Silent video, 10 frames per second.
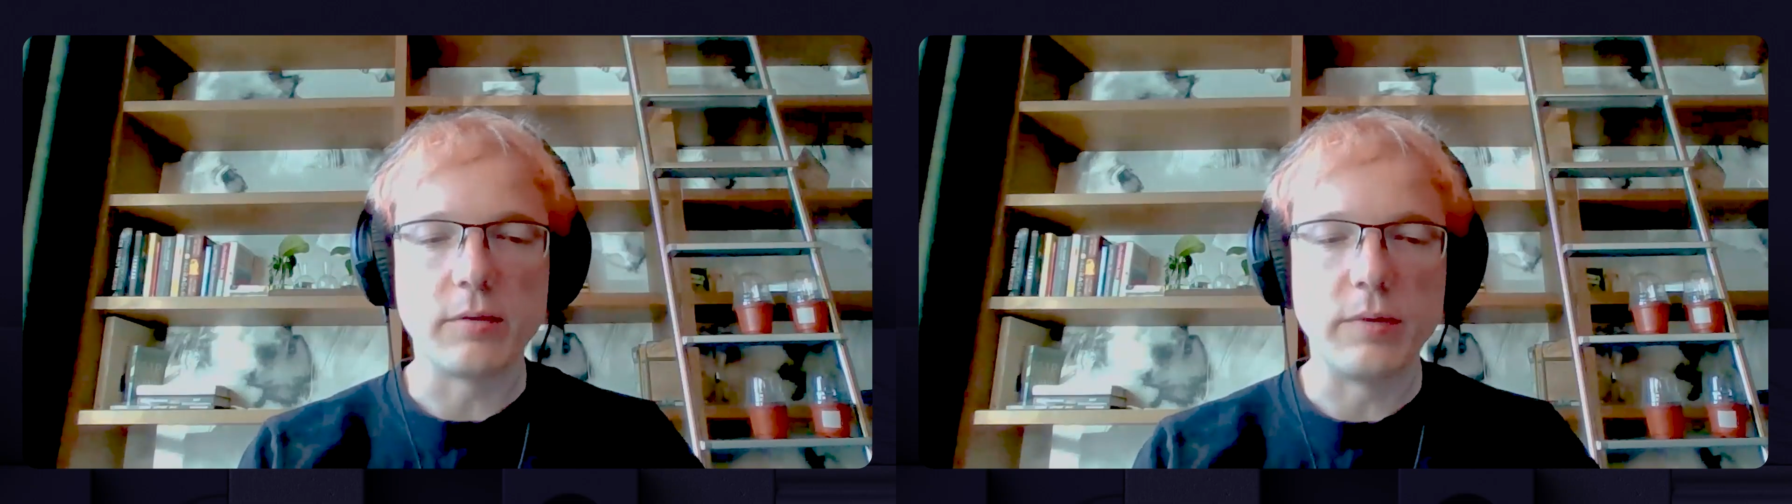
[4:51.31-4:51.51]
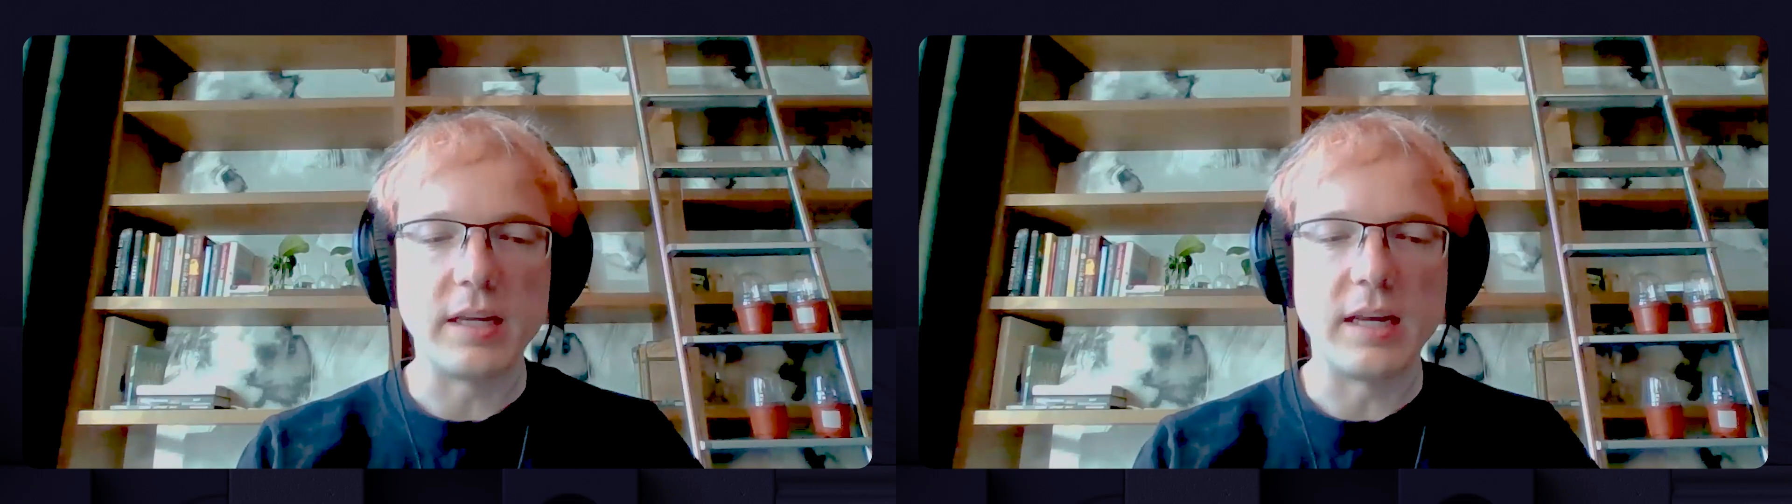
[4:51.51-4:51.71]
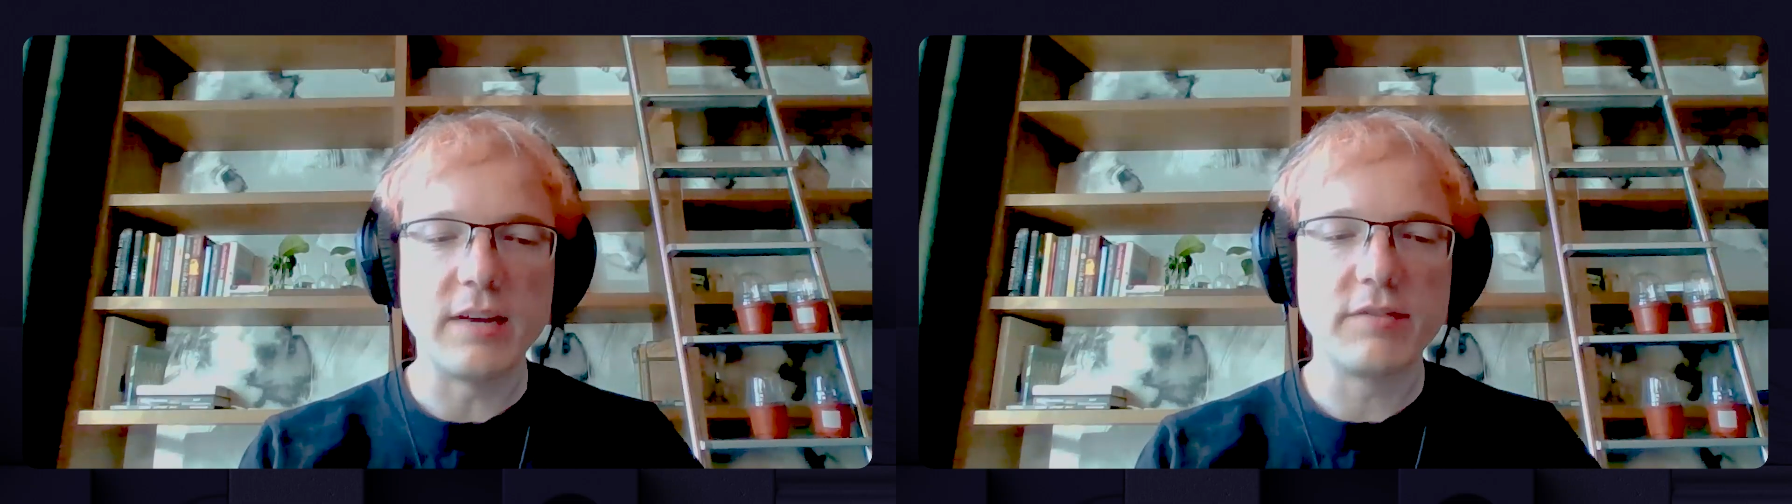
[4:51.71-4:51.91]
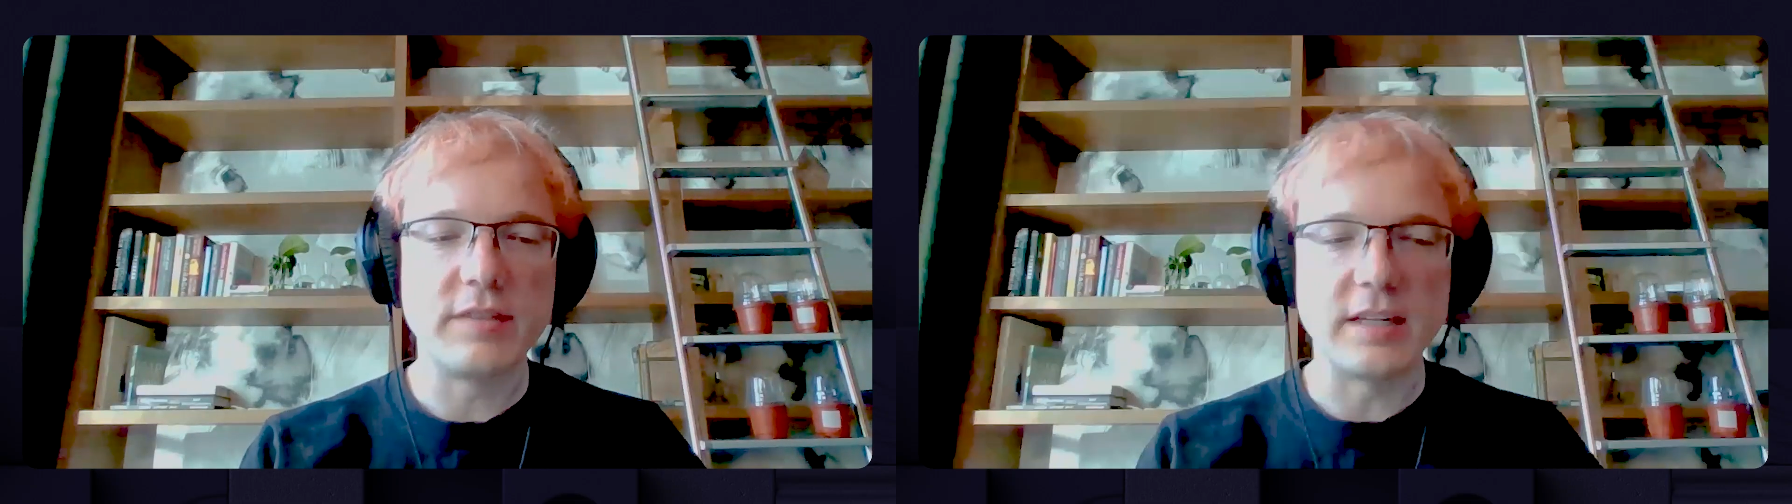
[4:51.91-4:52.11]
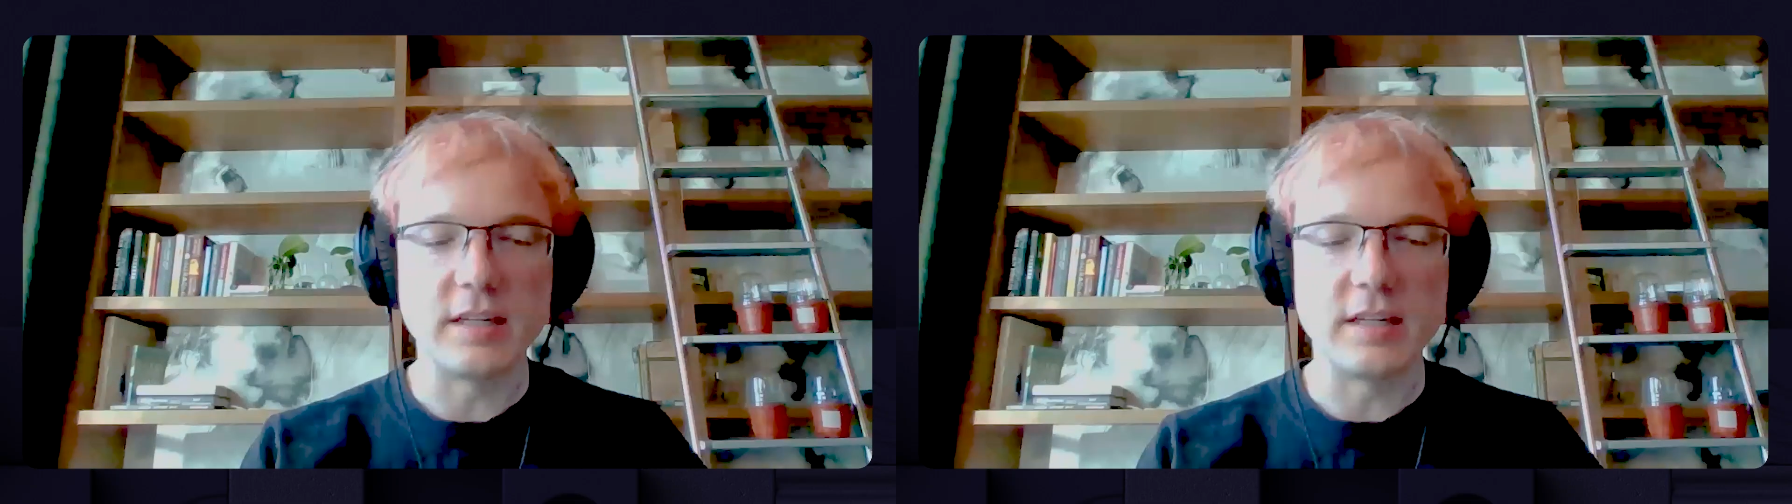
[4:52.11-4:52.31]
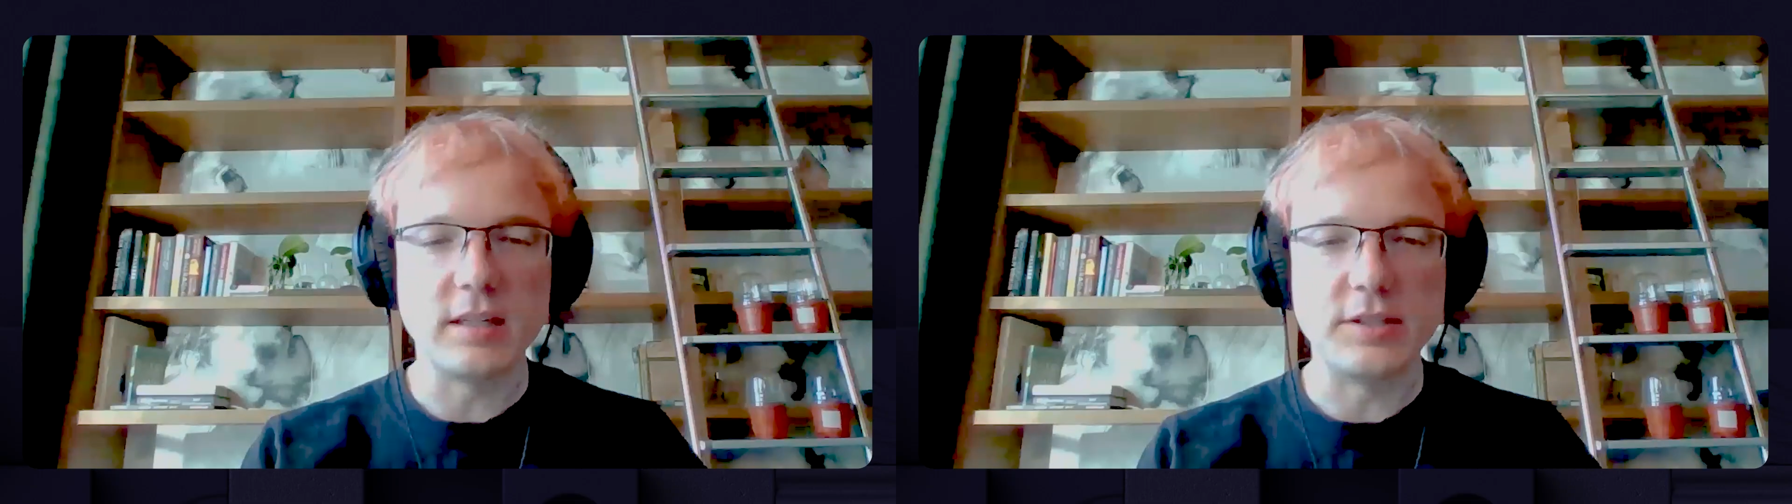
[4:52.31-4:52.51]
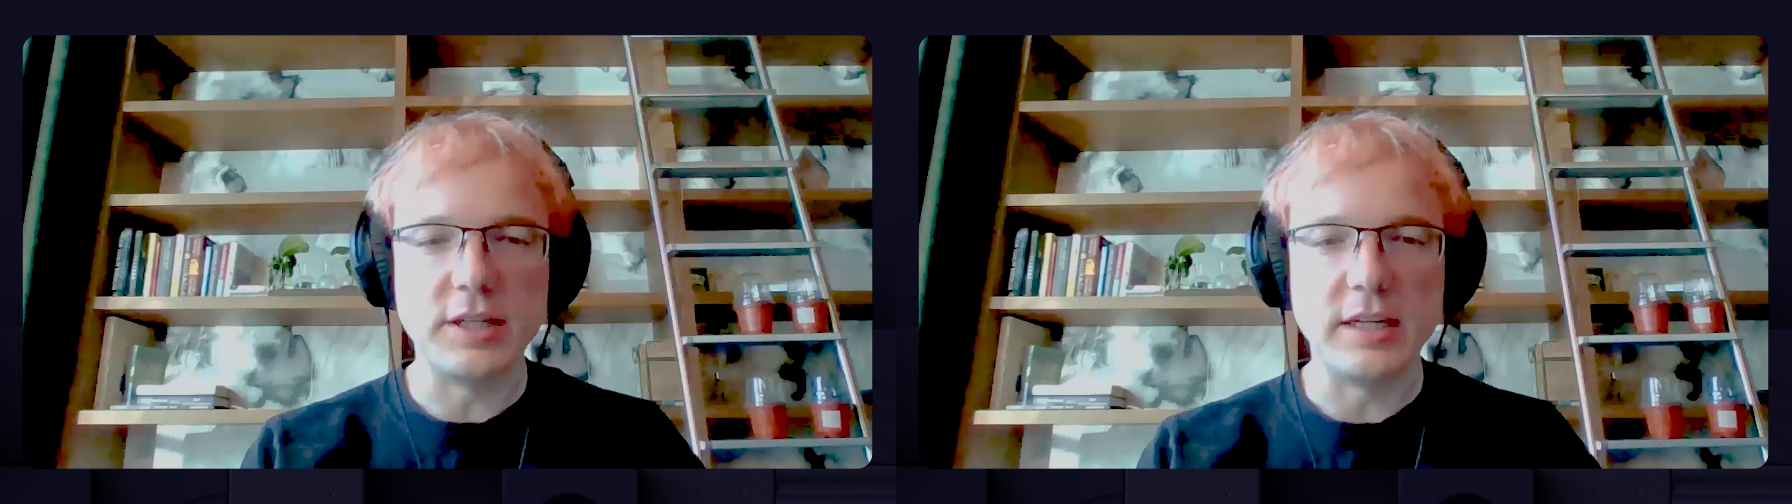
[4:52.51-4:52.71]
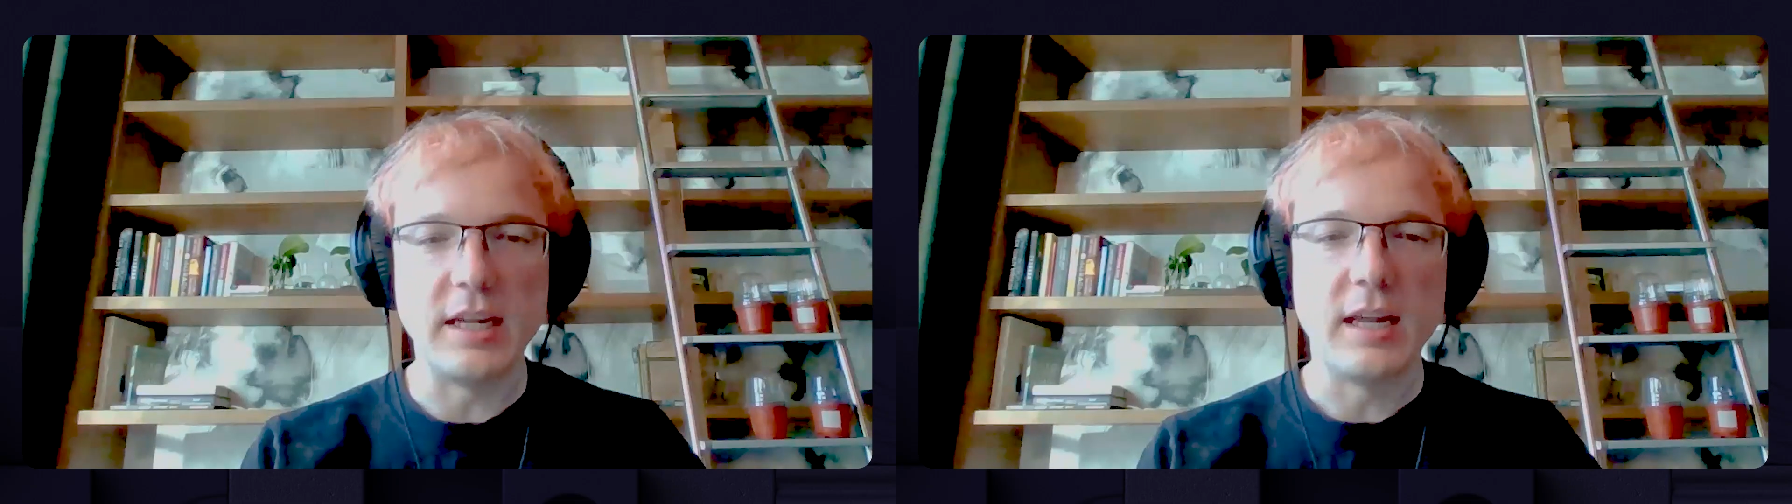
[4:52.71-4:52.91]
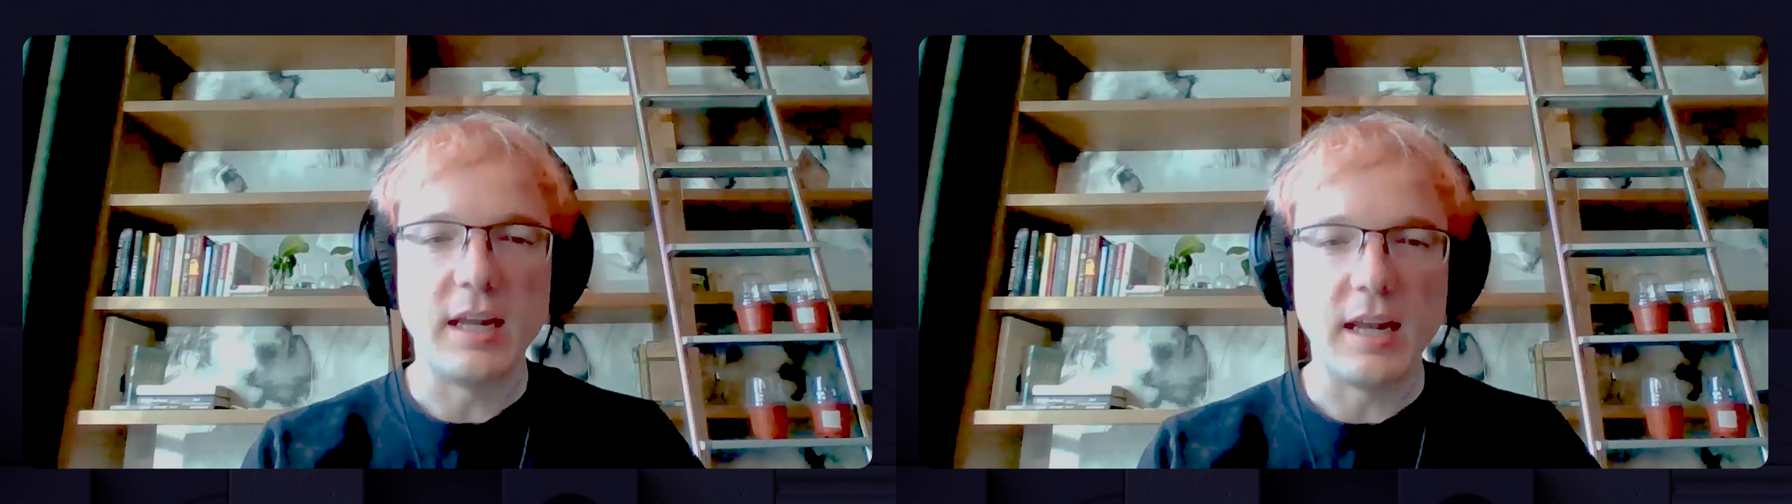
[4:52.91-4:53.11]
we can have technology